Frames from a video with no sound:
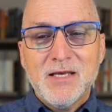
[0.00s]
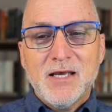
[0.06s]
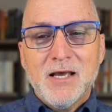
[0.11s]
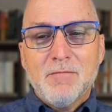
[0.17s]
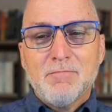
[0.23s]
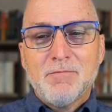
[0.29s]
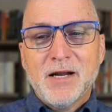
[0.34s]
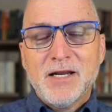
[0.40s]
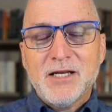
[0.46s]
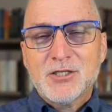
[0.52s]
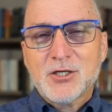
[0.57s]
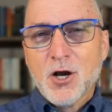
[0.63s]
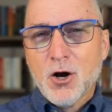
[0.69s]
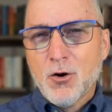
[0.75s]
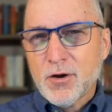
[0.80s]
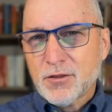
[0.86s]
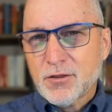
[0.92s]
but he's
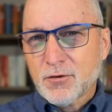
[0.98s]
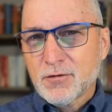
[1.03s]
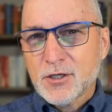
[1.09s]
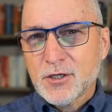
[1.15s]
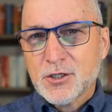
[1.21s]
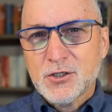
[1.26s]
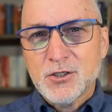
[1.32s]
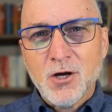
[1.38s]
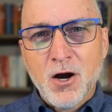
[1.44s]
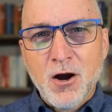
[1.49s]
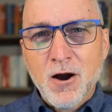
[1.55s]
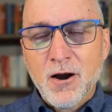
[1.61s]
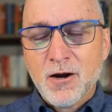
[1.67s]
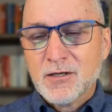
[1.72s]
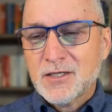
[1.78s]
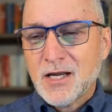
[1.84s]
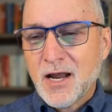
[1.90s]
going through this
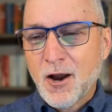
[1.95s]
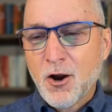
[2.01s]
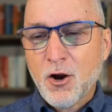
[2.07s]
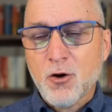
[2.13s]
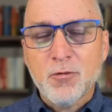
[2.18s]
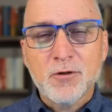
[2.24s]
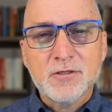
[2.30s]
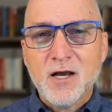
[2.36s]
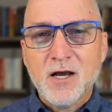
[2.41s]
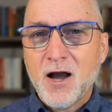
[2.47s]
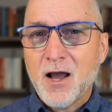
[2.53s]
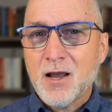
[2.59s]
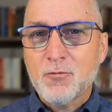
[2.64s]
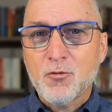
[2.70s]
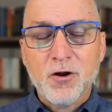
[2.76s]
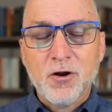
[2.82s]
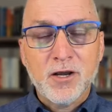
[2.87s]
dark, terrible time
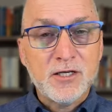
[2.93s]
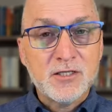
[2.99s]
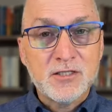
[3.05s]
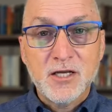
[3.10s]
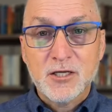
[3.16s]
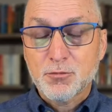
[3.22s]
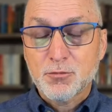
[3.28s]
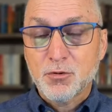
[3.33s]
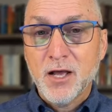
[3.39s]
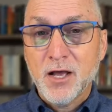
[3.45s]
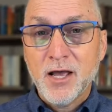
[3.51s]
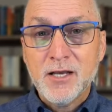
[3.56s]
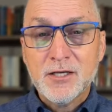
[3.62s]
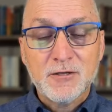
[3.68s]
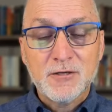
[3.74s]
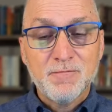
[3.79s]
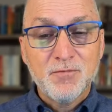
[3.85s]
where he's
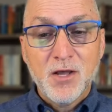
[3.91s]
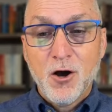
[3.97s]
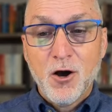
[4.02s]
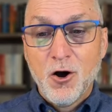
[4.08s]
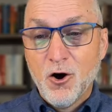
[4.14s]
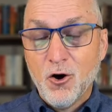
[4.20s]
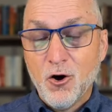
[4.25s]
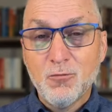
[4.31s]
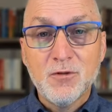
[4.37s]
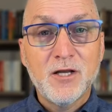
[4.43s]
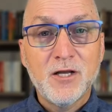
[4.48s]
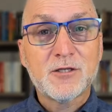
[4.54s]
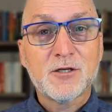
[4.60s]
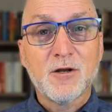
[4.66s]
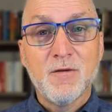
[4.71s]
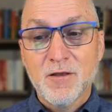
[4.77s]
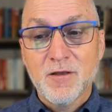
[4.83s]
displaced,
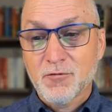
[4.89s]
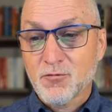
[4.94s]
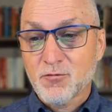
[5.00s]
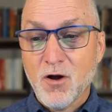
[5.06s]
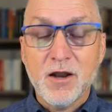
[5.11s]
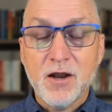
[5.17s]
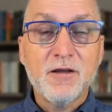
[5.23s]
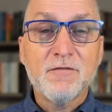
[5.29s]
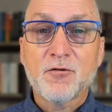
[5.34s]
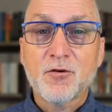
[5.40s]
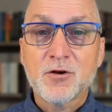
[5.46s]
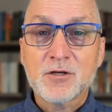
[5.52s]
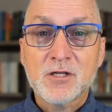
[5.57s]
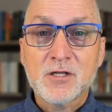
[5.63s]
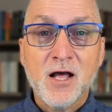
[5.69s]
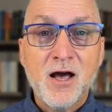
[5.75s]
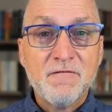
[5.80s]
homeless, running for
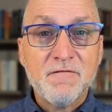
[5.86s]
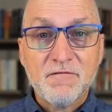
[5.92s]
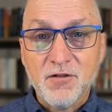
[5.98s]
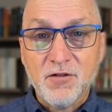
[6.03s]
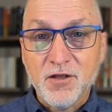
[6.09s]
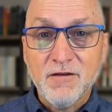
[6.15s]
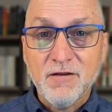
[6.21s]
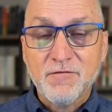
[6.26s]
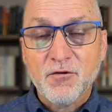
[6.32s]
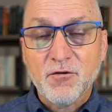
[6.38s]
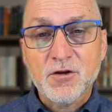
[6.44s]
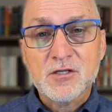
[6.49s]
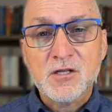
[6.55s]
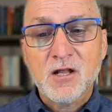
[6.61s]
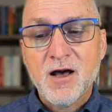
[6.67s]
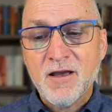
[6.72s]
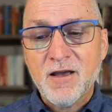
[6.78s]
his life, fleeing for his
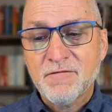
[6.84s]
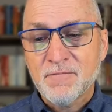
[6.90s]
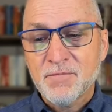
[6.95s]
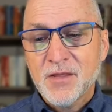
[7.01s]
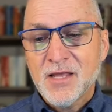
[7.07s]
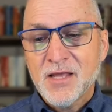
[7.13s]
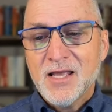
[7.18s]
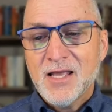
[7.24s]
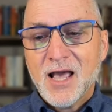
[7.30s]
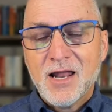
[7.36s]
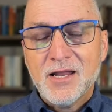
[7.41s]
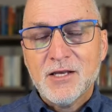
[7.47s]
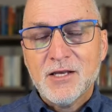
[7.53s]
life, and he's